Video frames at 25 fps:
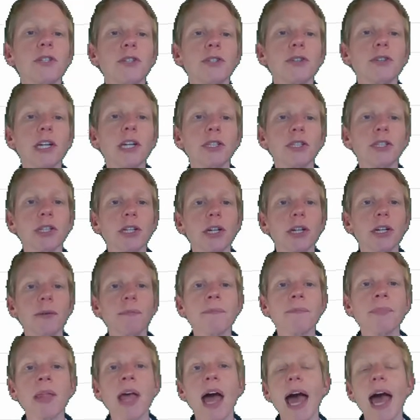structure.
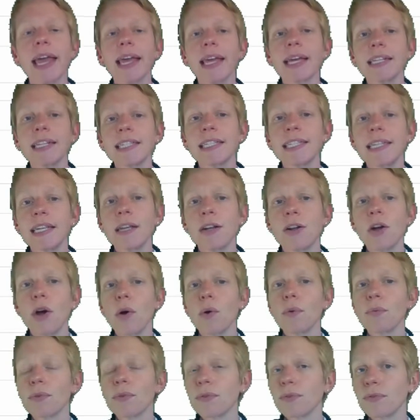I can see an
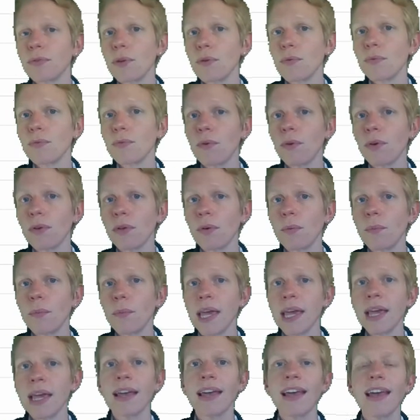overview for the
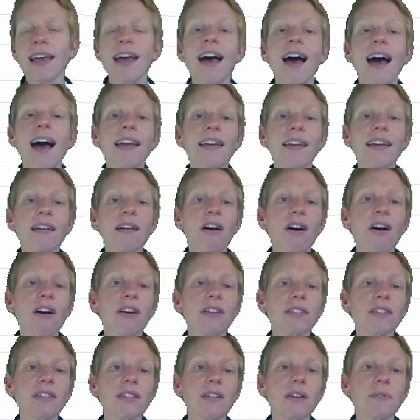week. I can
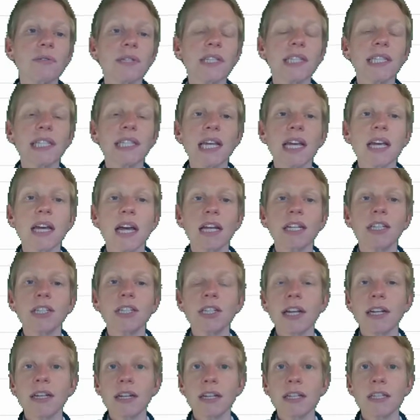also see
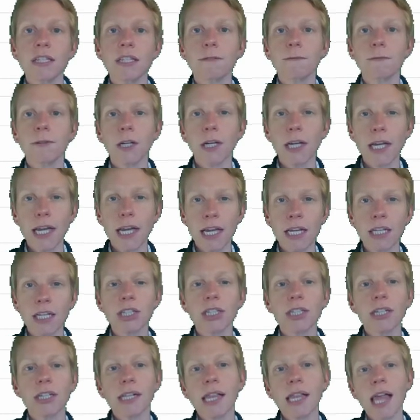agendas for
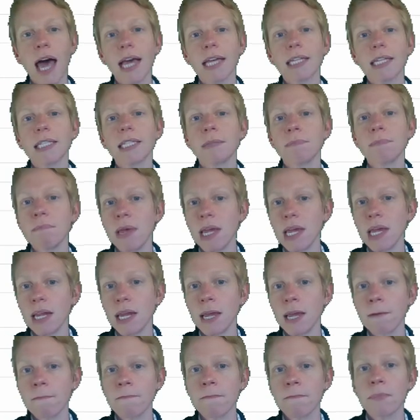each class
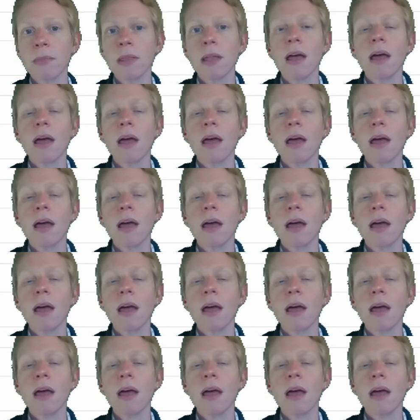meeting.